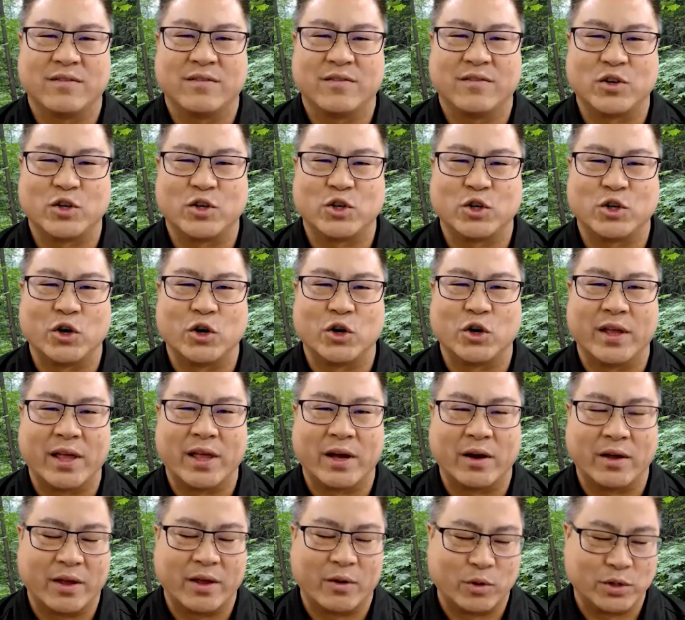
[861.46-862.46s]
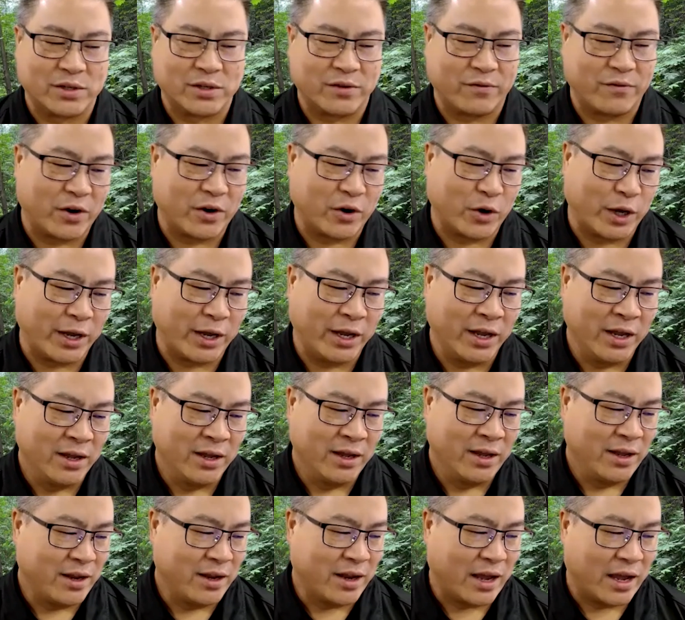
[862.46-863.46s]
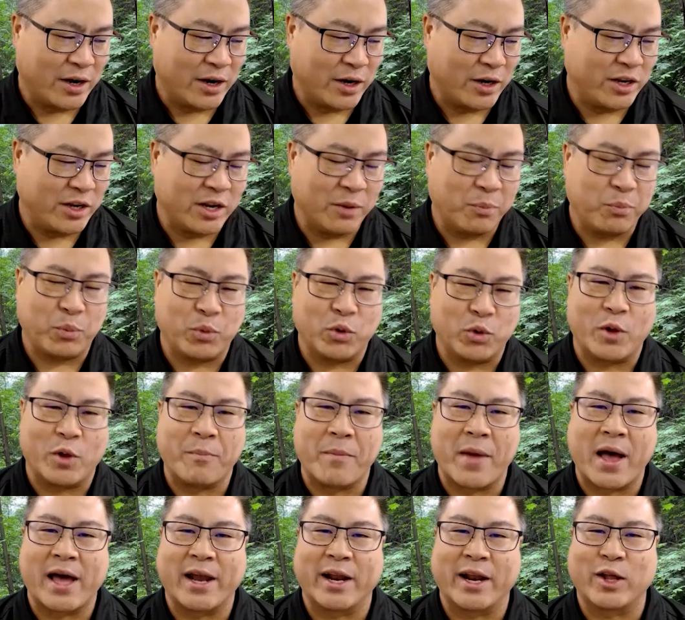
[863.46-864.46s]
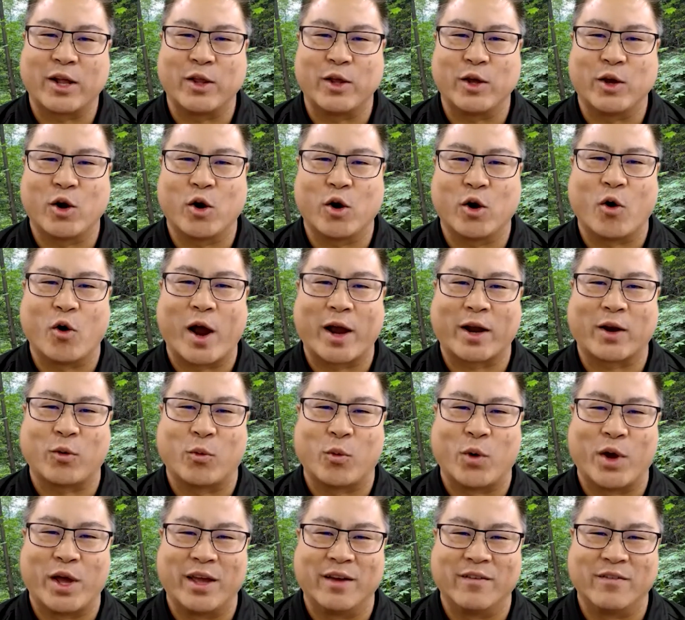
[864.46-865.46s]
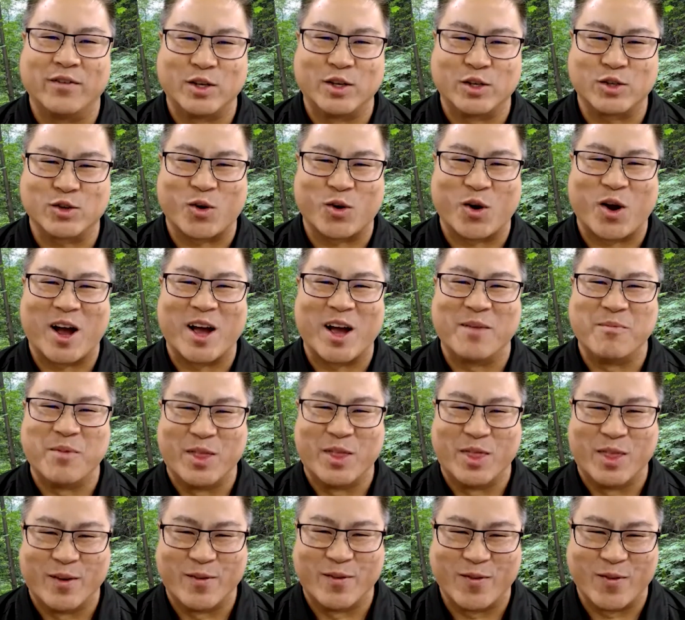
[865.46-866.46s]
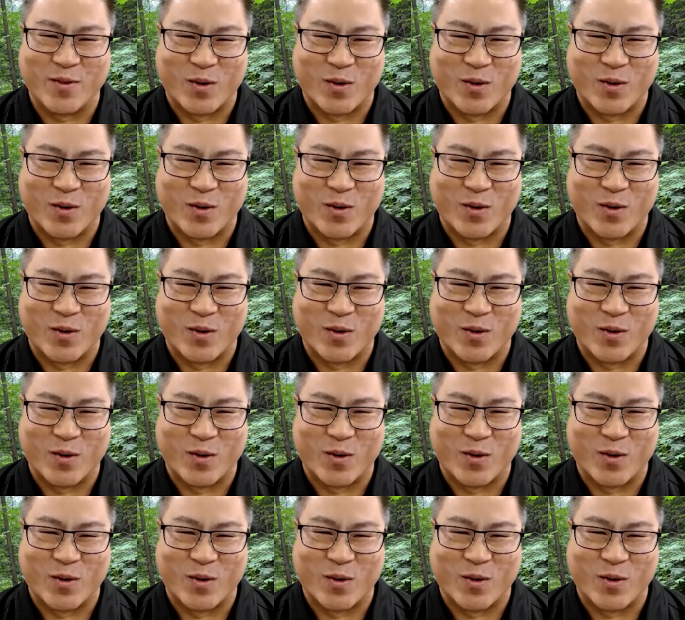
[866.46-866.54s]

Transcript: for sure, that was a very diplomatically correct way of describing the